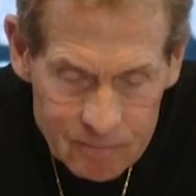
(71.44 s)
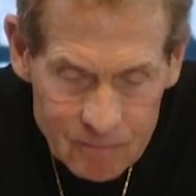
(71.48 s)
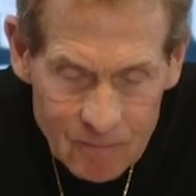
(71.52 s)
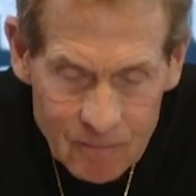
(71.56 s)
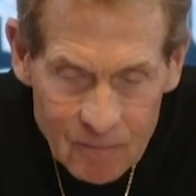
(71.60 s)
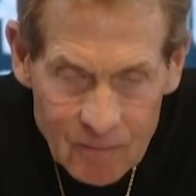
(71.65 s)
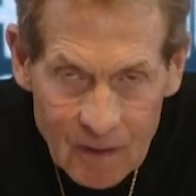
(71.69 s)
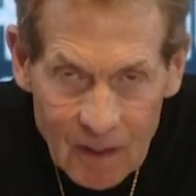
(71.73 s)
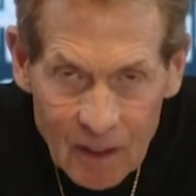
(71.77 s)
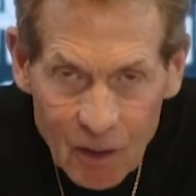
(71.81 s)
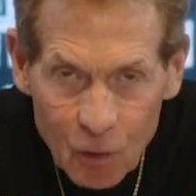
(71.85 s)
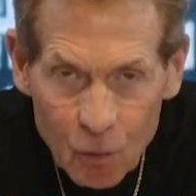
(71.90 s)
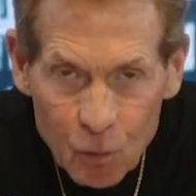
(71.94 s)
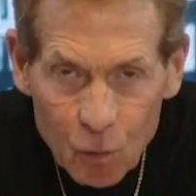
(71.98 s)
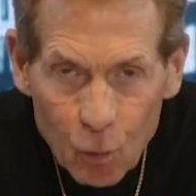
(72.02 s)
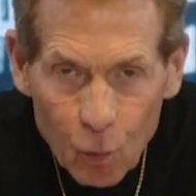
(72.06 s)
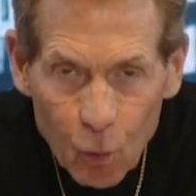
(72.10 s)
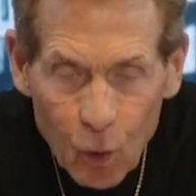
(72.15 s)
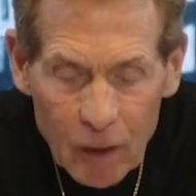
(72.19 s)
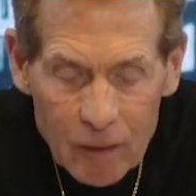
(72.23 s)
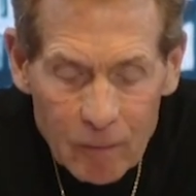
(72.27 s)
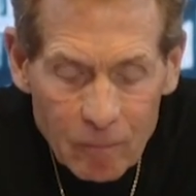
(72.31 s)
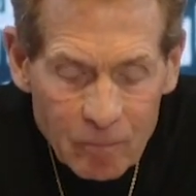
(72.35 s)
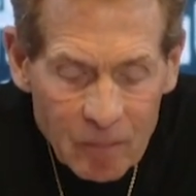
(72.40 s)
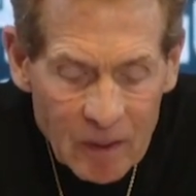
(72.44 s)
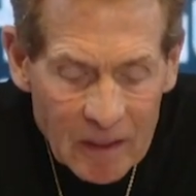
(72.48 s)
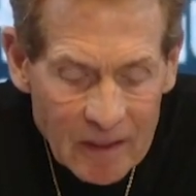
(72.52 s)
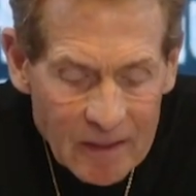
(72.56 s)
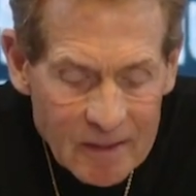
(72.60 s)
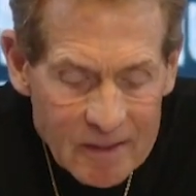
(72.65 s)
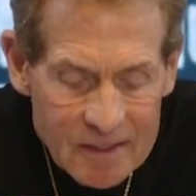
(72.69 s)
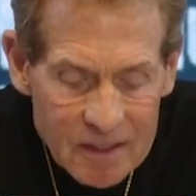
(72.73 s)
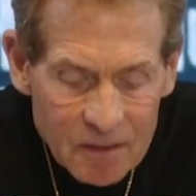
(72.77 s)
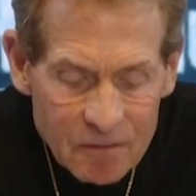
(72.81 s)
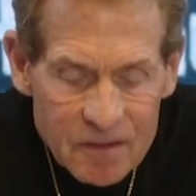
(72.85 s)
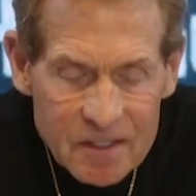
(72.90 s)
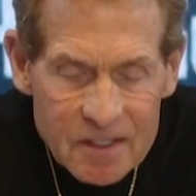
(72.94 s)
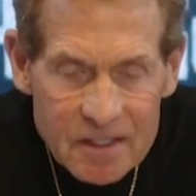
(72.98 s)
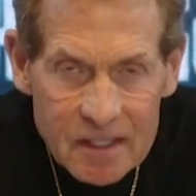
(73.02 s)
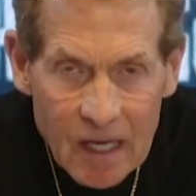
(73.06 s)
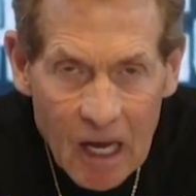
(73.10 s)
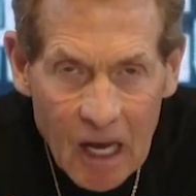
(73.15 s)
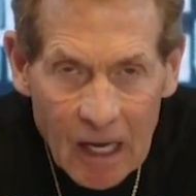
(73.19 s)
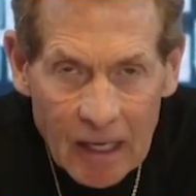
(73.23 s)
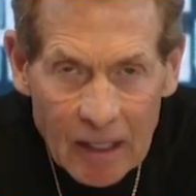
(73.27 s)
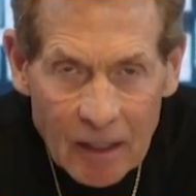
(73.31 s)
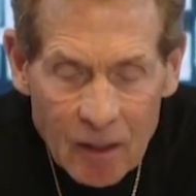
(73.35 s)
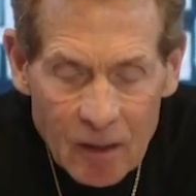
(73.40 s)
I own one piece of
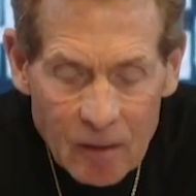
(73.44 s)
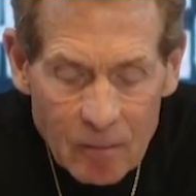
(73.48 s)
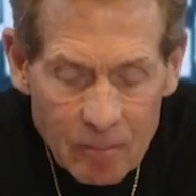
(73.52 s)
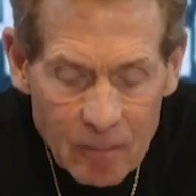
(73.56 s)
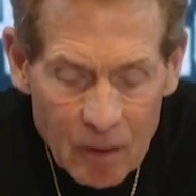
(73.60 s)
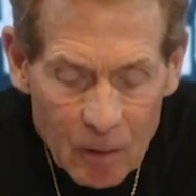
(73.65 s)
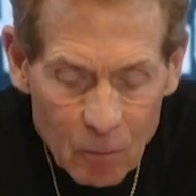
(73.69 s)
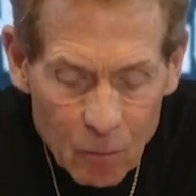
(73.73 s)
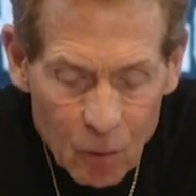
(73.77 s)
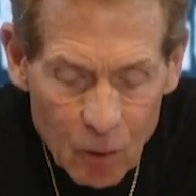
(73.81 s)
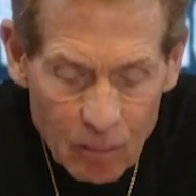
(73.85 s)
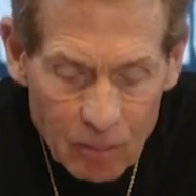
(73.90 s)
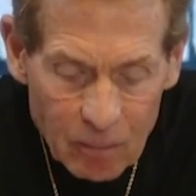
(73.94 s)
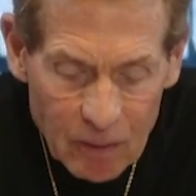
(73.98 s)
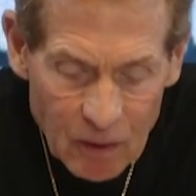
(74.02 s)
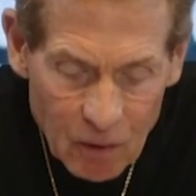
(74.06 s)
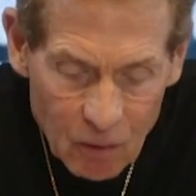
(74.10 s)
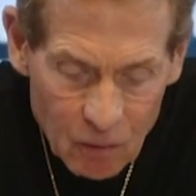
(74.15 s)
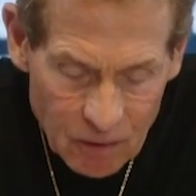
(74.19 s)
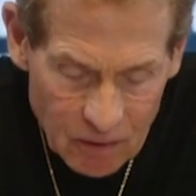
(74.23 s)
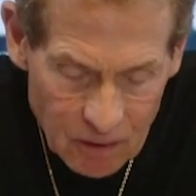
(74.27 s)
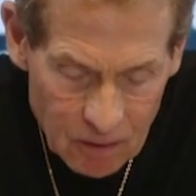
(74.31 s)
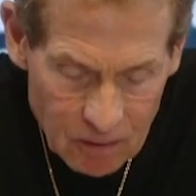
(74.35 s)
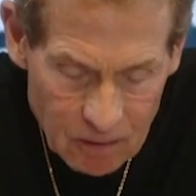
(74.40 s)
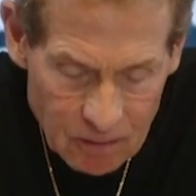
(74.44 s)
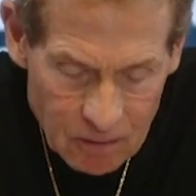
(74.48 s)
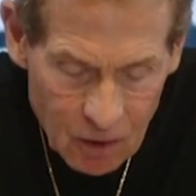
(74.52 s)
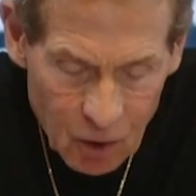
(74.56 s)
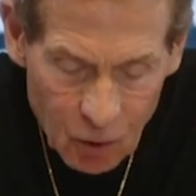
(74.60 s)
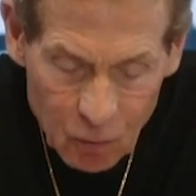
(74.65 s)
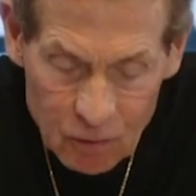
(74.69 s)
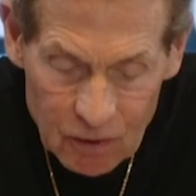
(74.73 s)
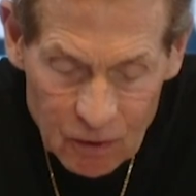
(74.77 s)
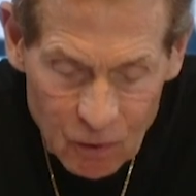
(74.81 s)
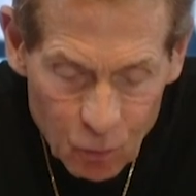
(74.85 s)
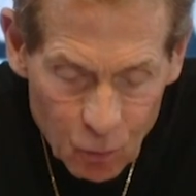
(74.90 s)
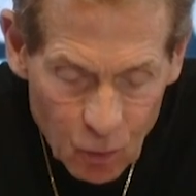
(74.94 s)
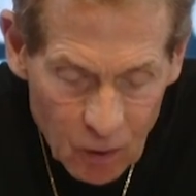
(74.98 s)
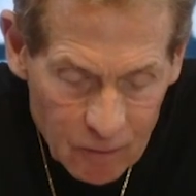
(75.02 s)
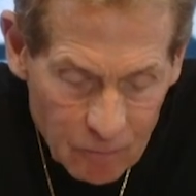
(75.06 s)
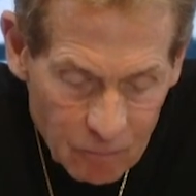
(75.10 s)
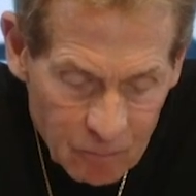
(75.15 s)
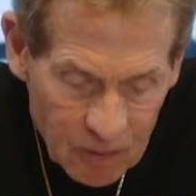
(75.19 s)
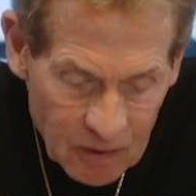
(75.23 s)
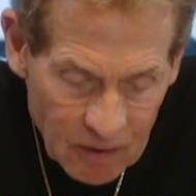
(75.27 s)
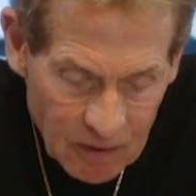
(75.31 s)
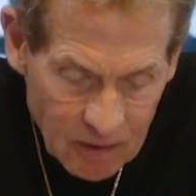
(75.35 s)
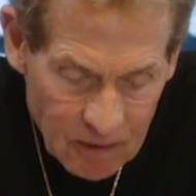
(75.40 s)
signed memorabilia, only one
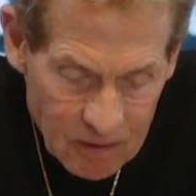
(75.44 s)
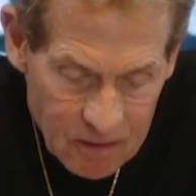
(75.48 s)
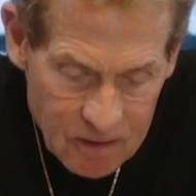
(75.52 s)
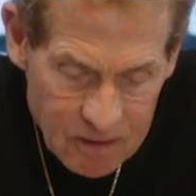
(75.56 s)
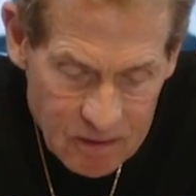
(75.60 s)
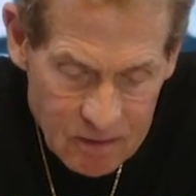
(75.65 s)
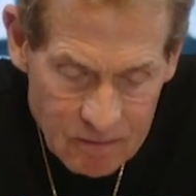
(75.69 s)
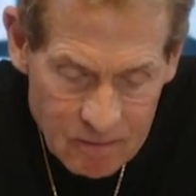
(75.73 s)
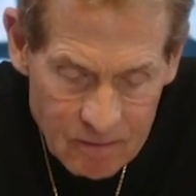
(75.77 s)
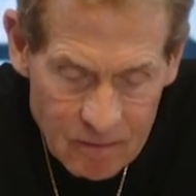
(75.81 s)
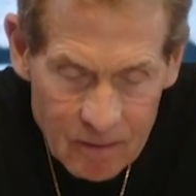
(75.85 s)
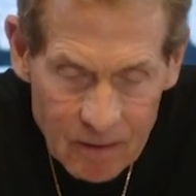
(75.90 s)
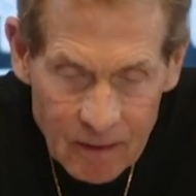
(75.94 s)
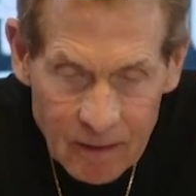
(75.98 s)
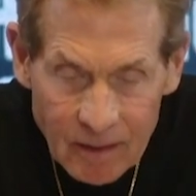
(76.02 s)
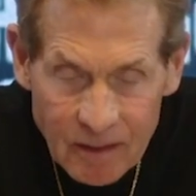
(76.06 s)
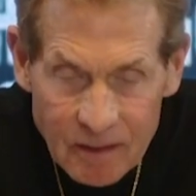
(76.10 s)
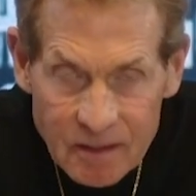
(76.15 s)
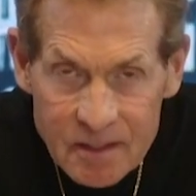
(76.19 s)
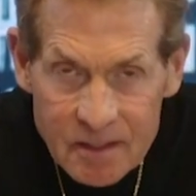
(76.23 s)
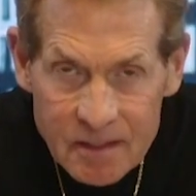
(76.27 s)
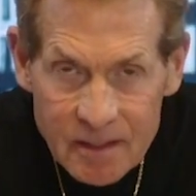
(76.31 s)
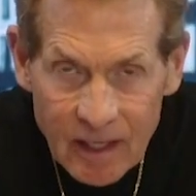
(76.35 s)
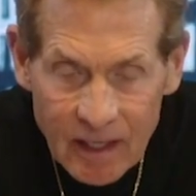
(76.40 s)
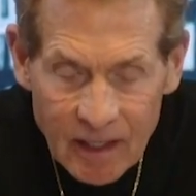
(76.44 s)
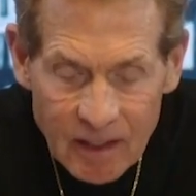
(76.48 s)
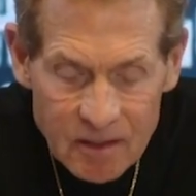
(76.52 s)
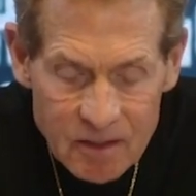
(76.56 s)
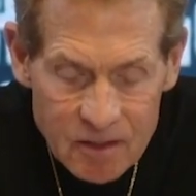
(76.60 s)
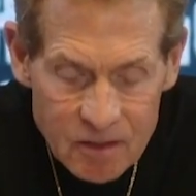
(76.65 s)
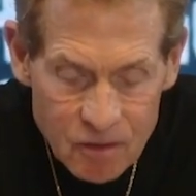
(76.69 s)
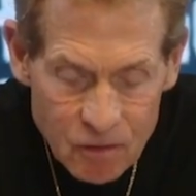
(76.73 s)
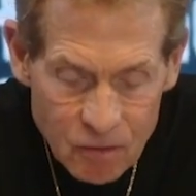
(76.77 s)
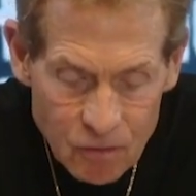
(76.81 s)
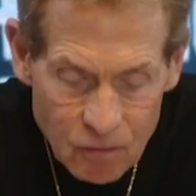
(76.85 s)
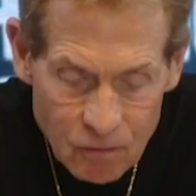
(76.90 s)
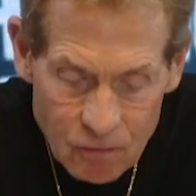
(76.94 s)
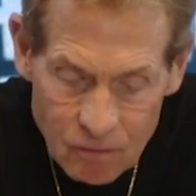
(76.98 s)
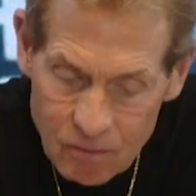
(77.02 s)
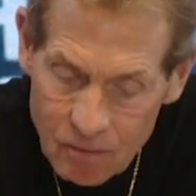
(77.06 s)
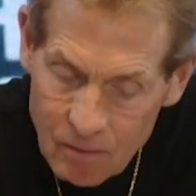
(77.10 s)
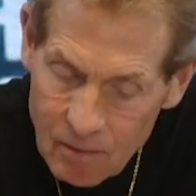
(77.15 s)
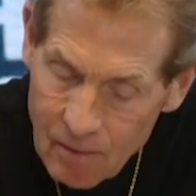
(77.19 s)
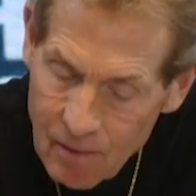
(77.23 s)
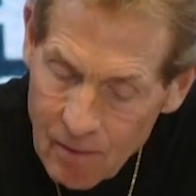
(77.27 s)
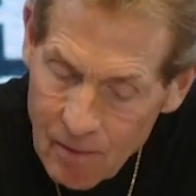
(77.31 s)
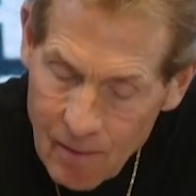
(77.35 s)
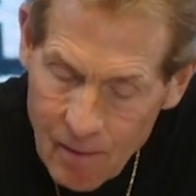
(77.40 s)
piece, and it's thanks to
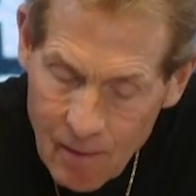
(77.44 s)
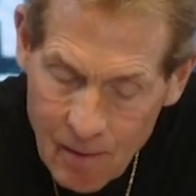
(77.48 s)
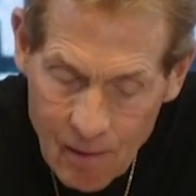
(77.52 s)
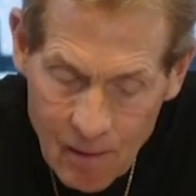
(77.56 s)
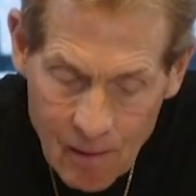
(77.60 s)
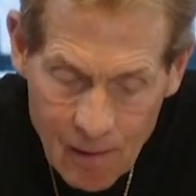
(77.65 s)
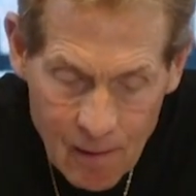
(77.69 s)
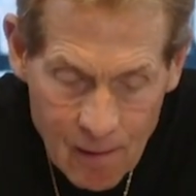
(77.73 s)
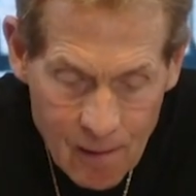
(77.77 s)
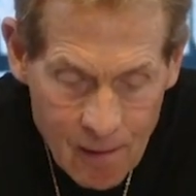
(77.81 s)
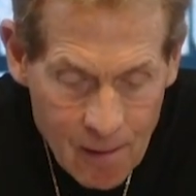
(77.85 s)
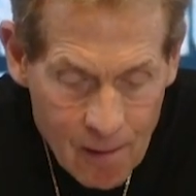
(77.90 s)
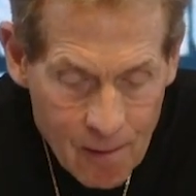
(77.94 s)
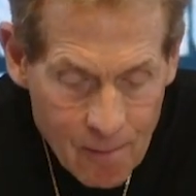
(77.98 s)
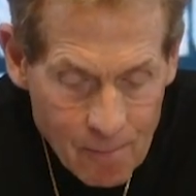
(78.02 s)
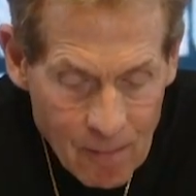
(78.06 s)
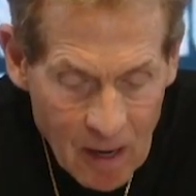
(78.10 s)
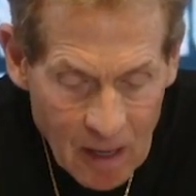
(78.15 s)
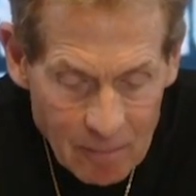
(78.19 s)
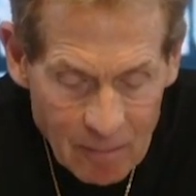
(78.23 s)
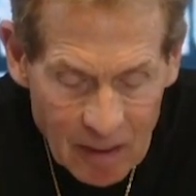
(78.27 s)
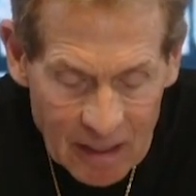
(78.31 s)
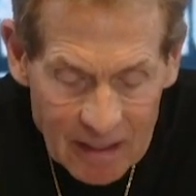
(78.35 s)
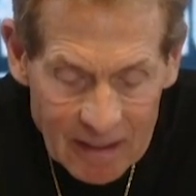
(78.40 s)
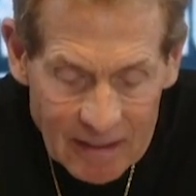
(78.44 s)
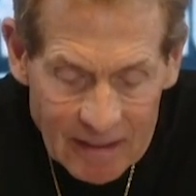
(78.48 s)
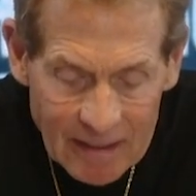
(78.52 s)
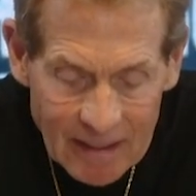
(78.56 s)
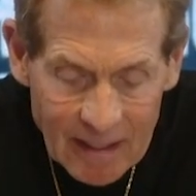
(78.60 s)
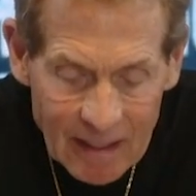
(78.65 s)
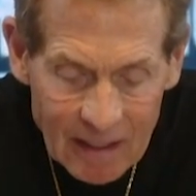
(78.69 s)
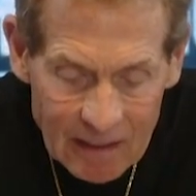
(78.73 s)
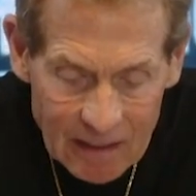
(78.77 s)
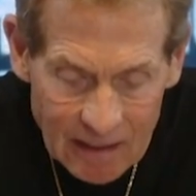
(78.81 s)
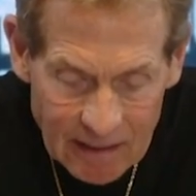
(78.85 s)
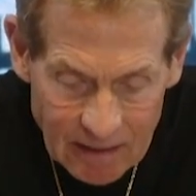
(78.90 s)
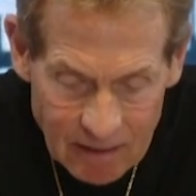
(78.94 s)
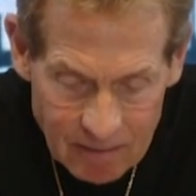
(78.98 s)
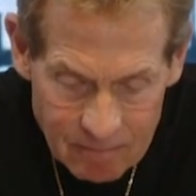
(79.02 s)
my man Nelly